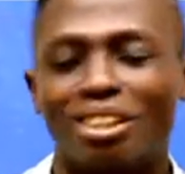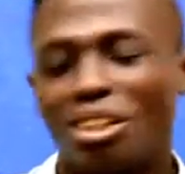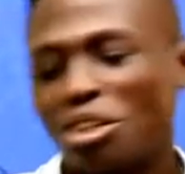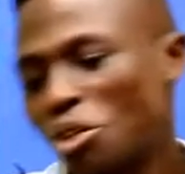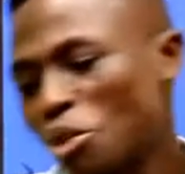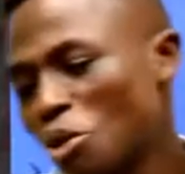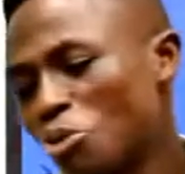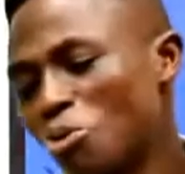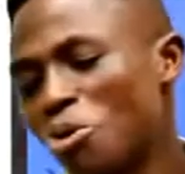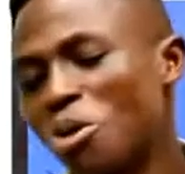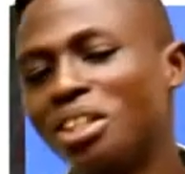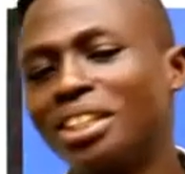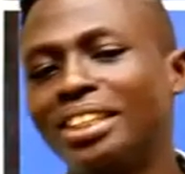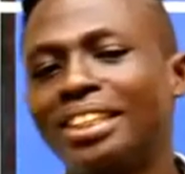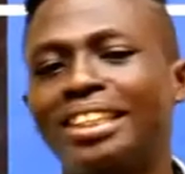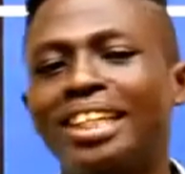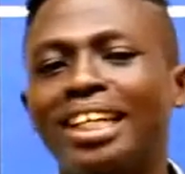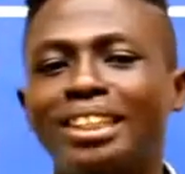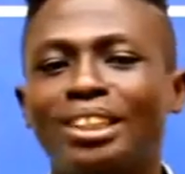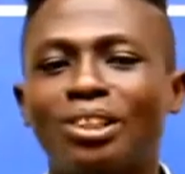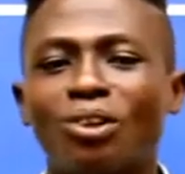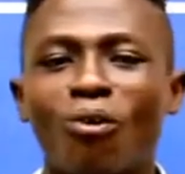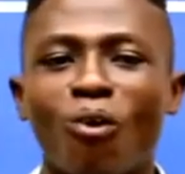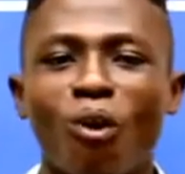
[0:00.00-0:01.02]
no di
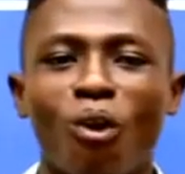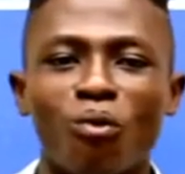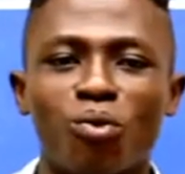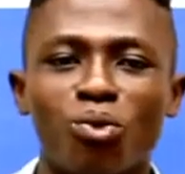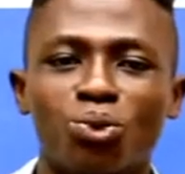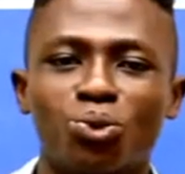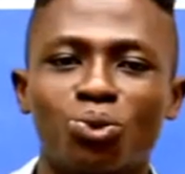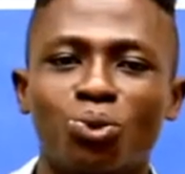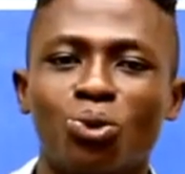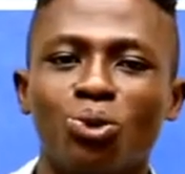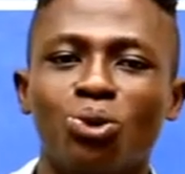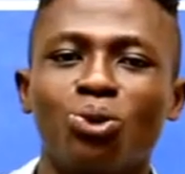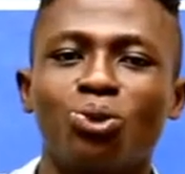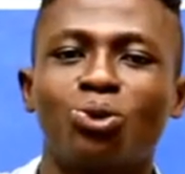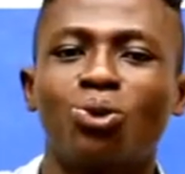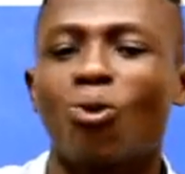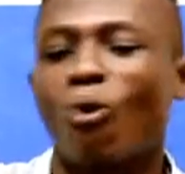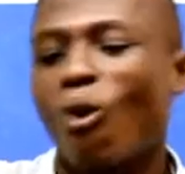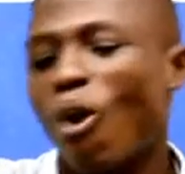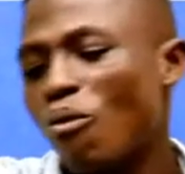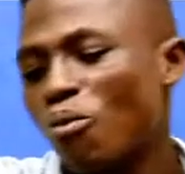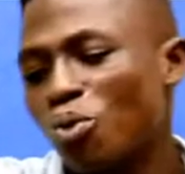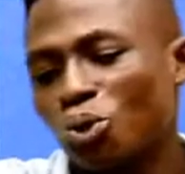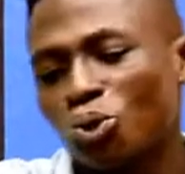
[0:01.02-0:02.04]
chasing go for two. So
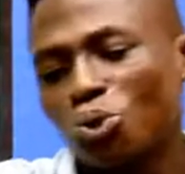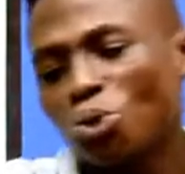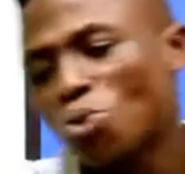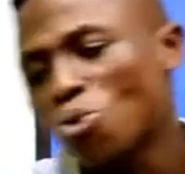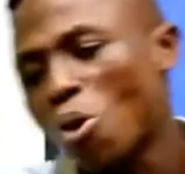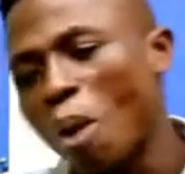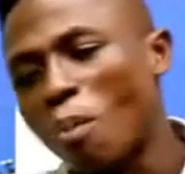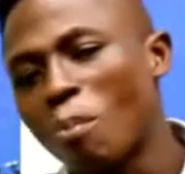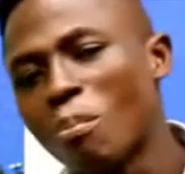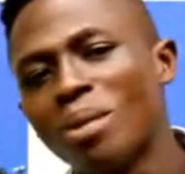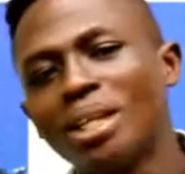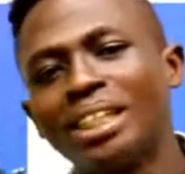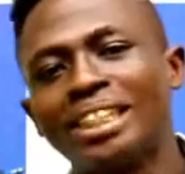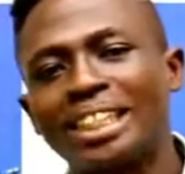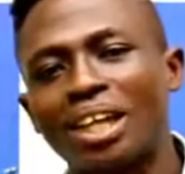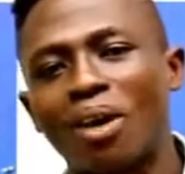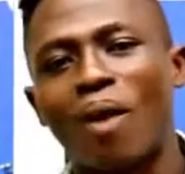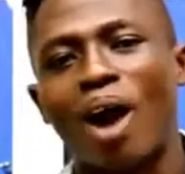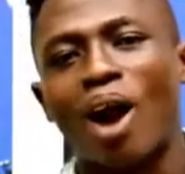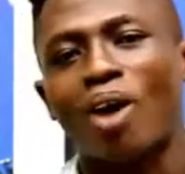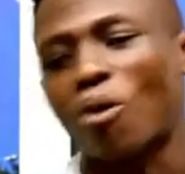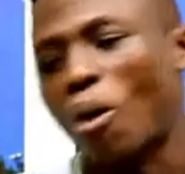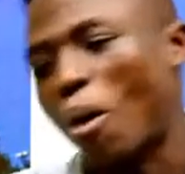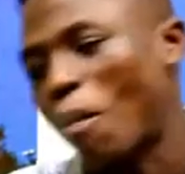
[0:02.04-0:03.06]
go for two, no bisha
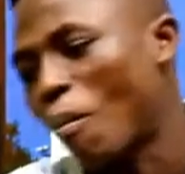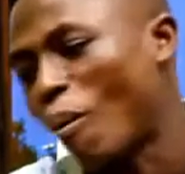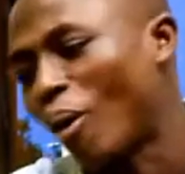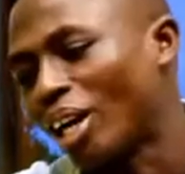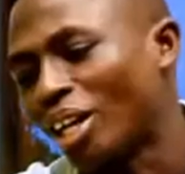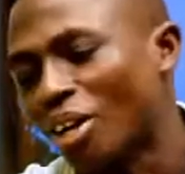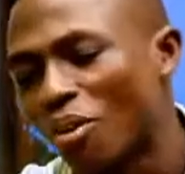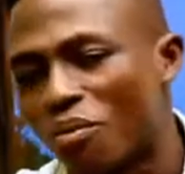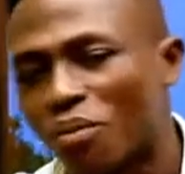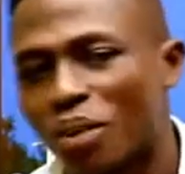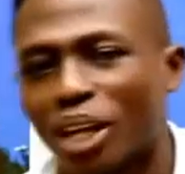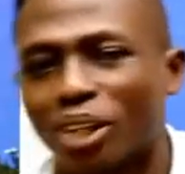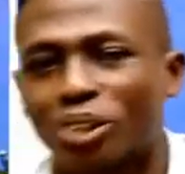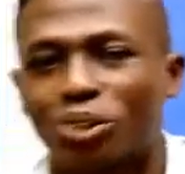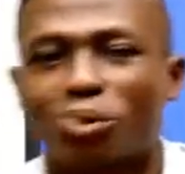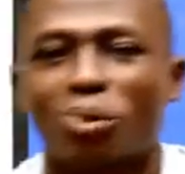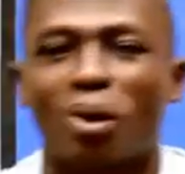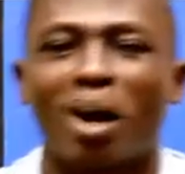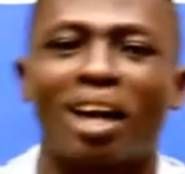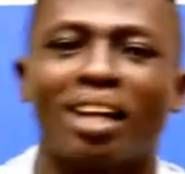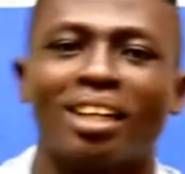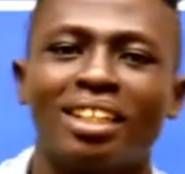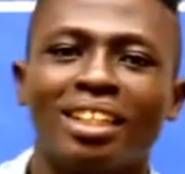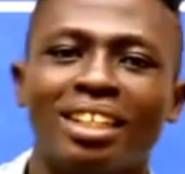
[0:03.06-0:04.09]
one or more the first one.